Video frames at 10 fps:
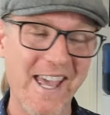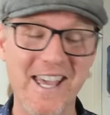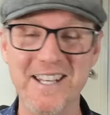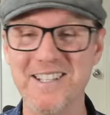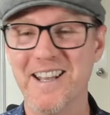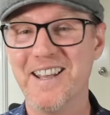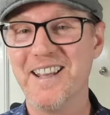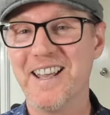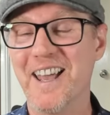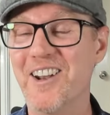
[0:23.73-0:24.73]
and,
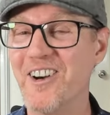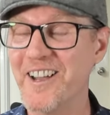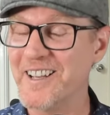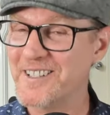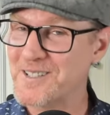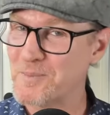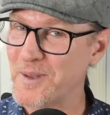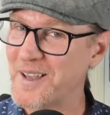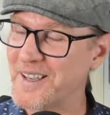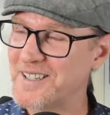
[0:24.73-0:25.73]
and I
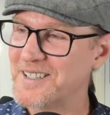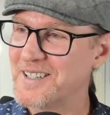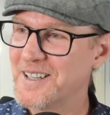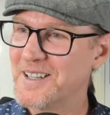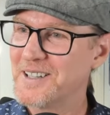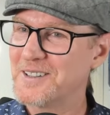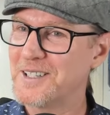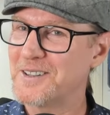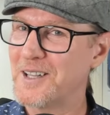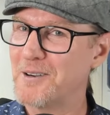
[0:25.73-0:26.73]
expect
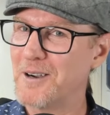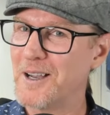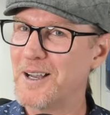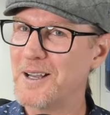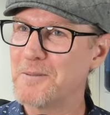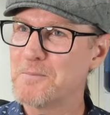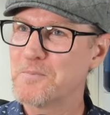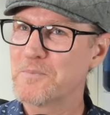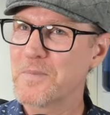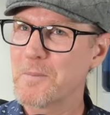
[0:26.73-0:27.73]
that there are
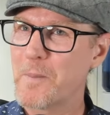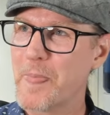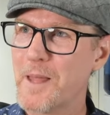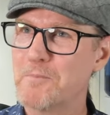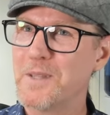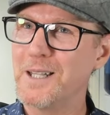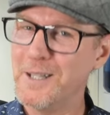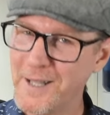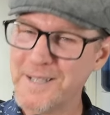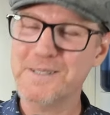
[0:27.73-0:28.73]

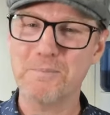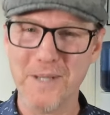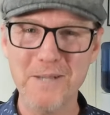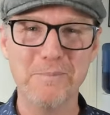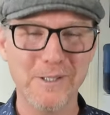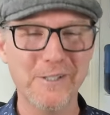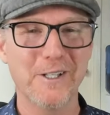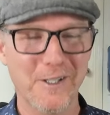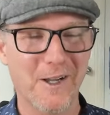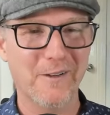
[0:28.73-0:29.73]
less people in the
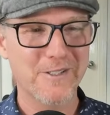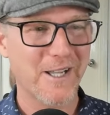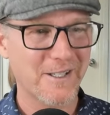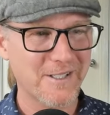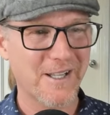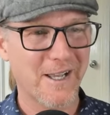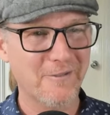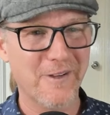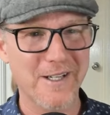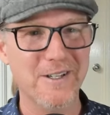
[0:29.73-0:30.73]
live chat today. In
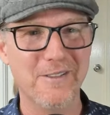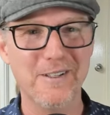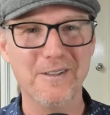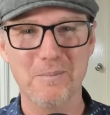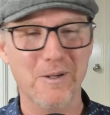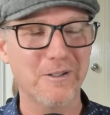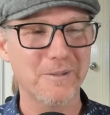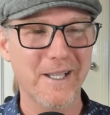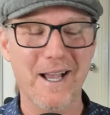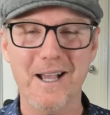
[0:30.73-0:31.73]
fact, I think there
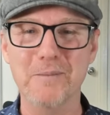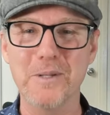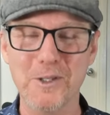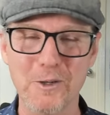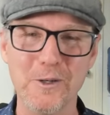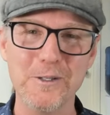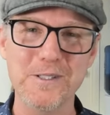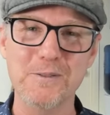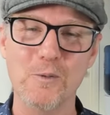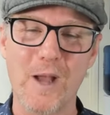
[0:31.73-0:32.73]
probably are,
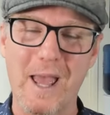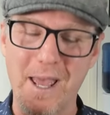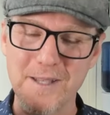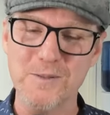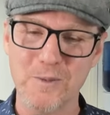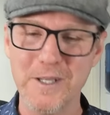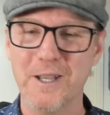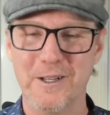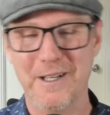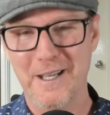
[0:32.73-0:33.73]
because as we
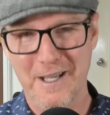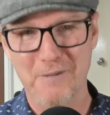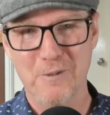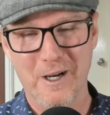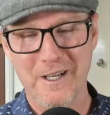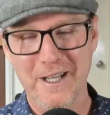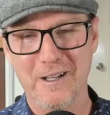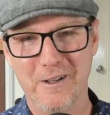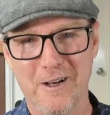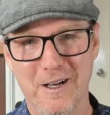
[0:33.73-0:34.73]
go to air right now
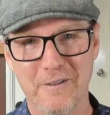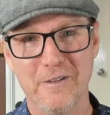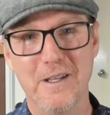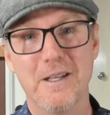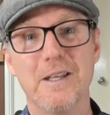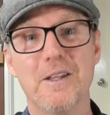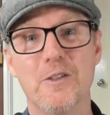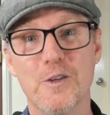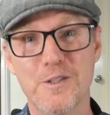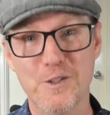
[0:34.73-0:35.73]
live,
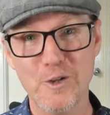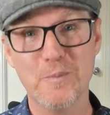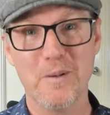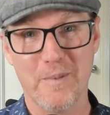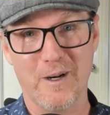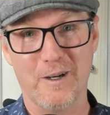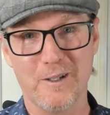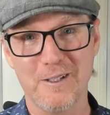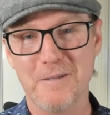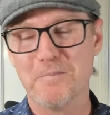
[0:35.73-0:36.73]
the Super
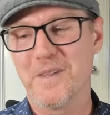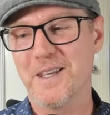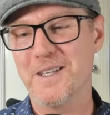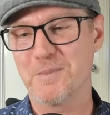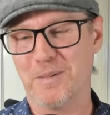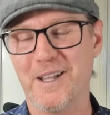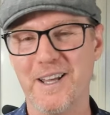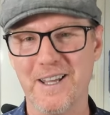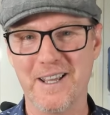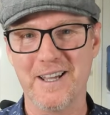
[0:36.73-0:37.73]
Bowl is
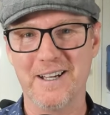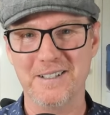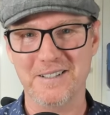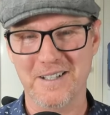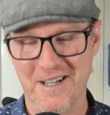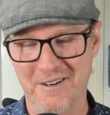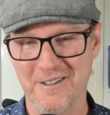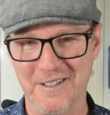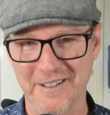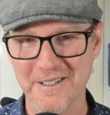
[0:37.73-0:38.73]
playing out
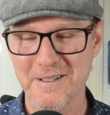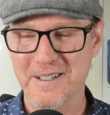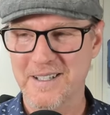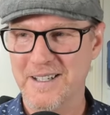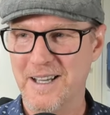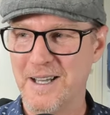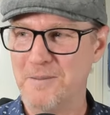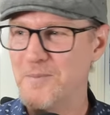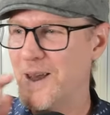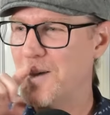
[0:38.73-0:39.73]
currently.
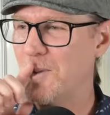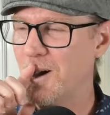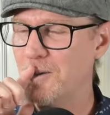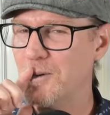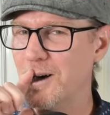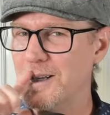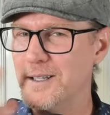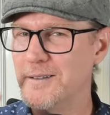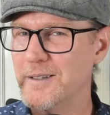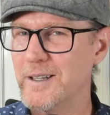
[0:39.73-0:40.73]
Um, am I right
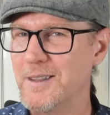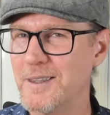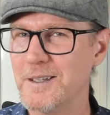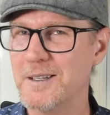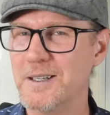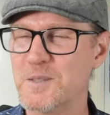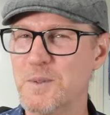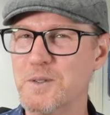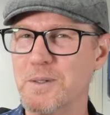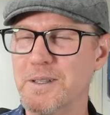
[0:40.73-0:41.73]
in, in thinking it's
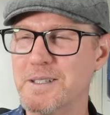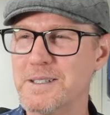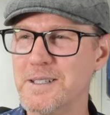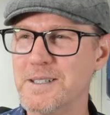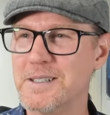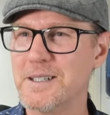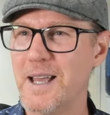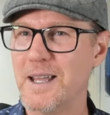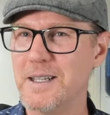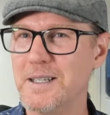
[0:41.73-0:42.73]
between the
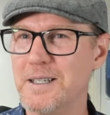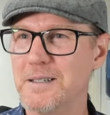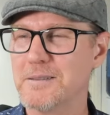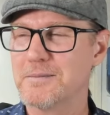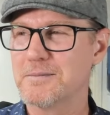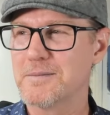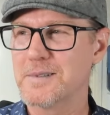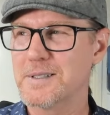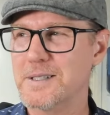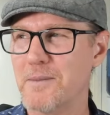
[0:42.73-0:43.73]
Cincinnati
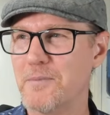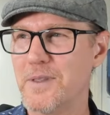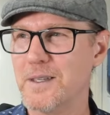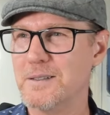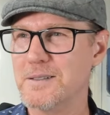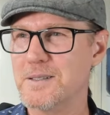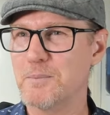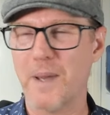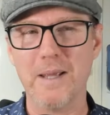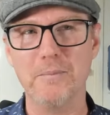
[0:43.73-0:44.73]
somethings,
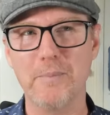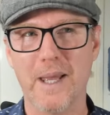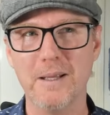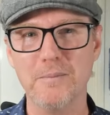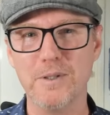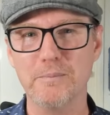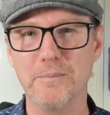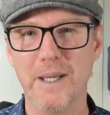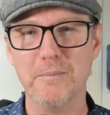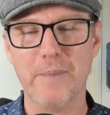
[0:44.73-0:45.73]
bang, bang,
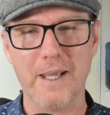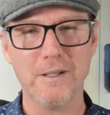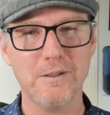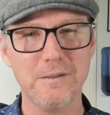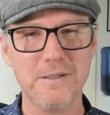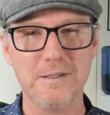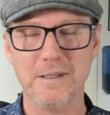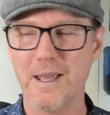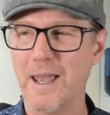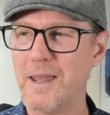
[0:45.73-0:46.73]
bang, Bengals
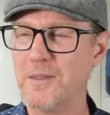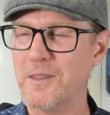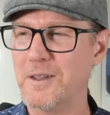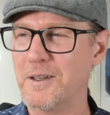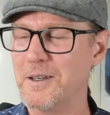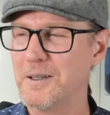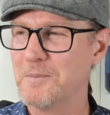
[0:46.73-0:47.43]
and the